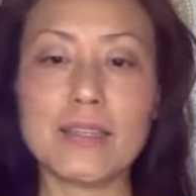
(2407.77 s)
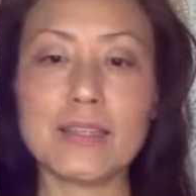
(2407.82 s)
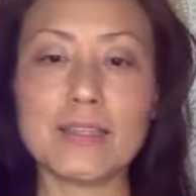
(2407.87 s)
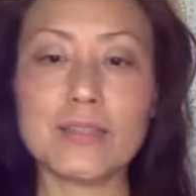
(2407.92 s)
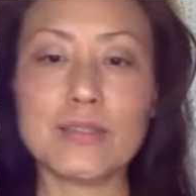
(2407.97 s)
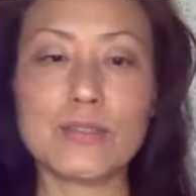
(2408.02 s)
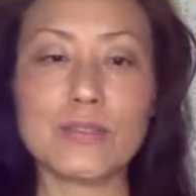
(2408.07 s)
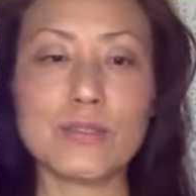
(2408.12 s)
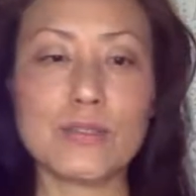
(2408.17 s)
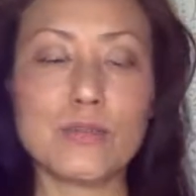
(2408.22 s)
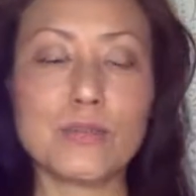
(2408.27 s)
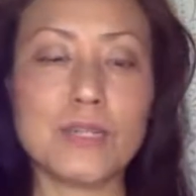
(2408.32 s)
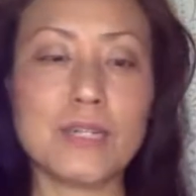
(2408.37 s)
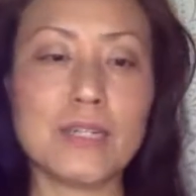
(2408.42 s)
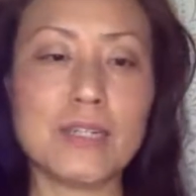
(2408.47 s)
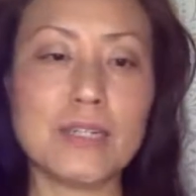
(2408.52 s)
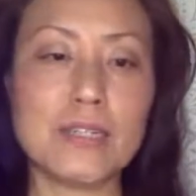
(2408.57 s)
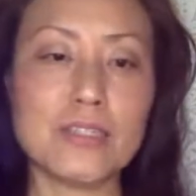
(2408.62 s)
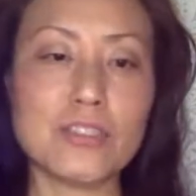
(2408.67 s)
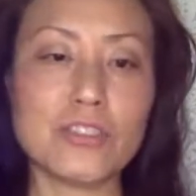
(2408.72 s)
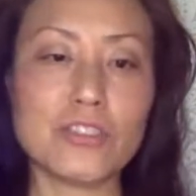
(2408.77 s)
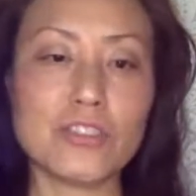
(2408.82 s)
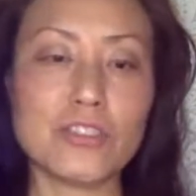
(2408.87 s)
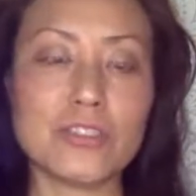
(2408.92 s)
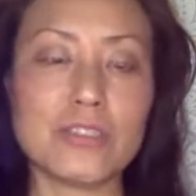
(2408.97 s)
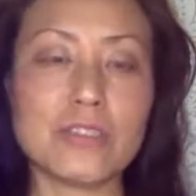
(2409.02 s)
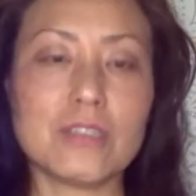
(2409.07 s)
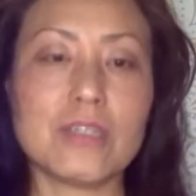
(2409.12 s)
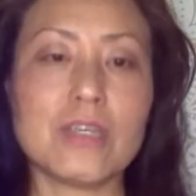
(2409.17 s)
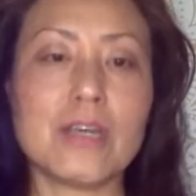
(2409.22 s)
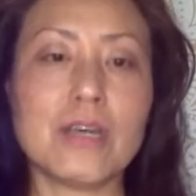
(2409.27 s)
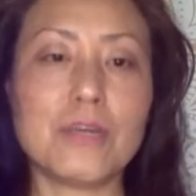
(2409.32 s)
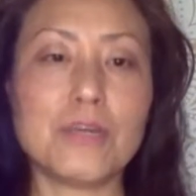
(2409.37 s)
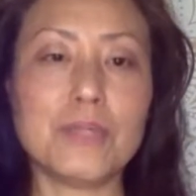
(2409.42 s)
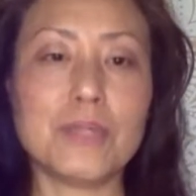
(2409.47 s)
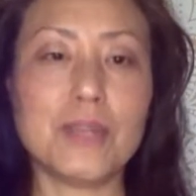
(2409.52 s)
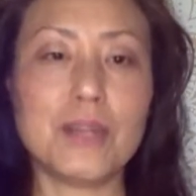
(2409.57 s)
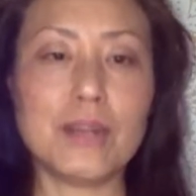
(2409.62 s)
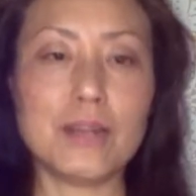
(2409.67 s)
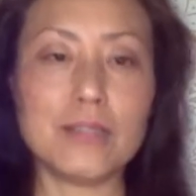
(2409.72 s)
Thank you so much.
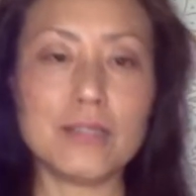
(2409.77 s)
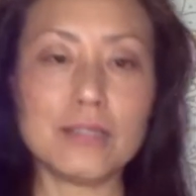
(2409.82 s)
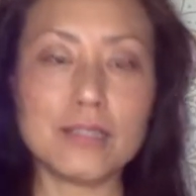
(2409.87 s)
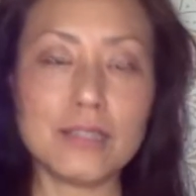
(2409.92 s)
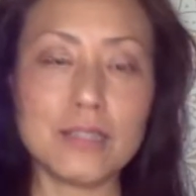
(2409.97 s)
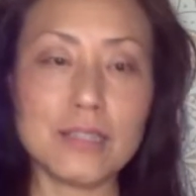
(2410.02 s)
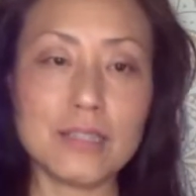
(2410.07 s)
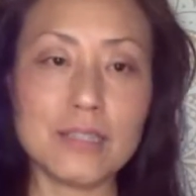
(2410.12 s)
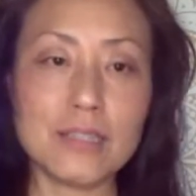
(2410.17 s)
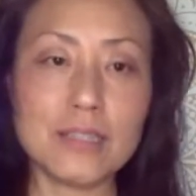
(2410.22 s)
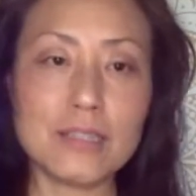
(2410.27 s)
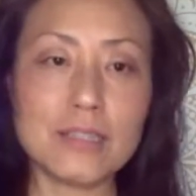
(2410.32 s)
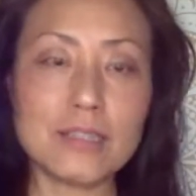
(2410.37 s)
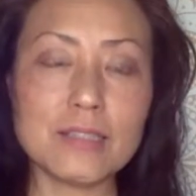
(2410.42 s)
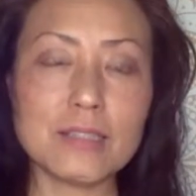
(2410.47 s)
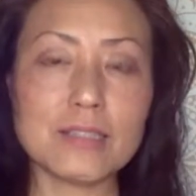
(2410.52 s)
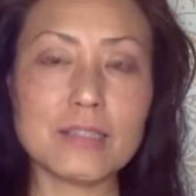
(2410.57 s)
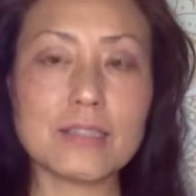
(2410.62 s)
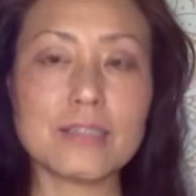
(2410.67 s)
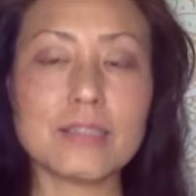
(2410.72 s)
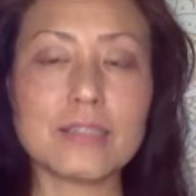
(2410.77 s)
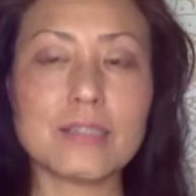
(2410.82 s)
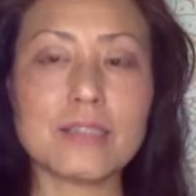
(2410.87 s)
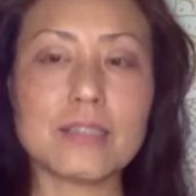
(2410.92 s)
Happy holidays.